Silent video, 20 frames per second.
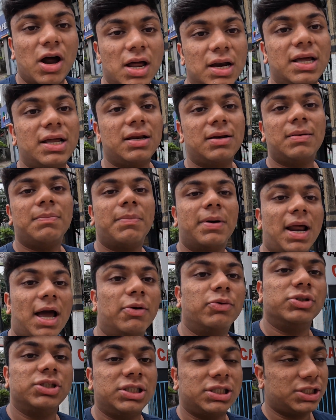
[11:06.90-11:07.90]
on it, but
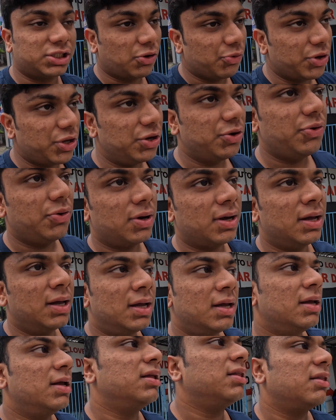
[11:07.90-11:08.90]
I will show you
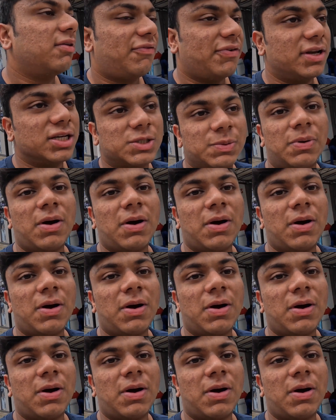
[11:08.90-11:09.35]
the finished